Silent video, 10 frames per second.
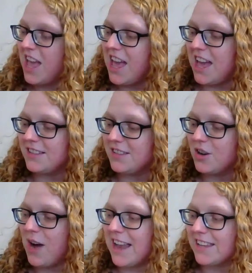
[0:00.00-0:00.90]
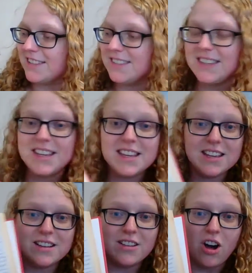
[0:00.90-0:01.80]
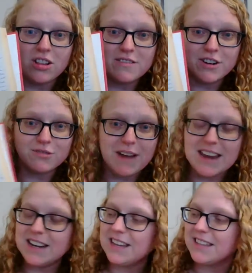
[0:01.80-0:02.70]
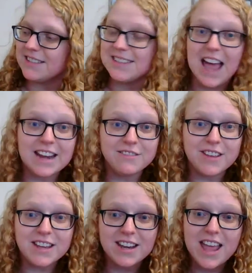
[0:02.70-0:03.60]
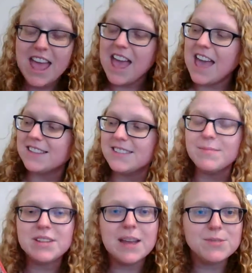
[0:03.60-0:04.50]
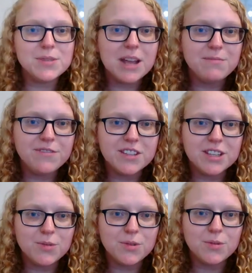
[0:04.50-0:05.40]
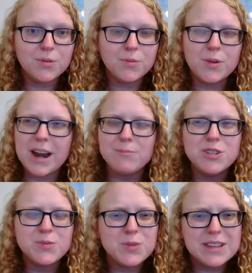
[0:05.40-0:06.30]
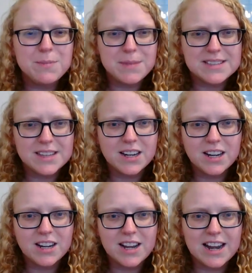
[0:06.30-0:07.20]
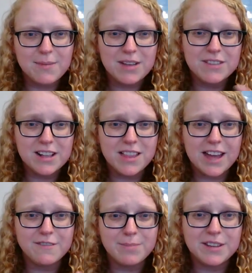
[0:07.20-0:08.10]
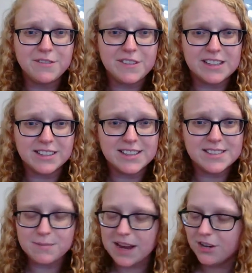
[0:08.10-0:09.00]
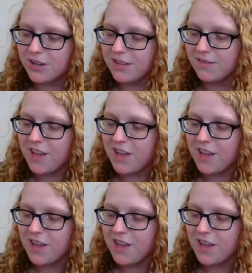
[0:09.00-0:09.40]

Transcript: And so I can see all of her writing inside of it. And sometimes when I'm just really missing her and I'm having a lot of big feelings in my grief,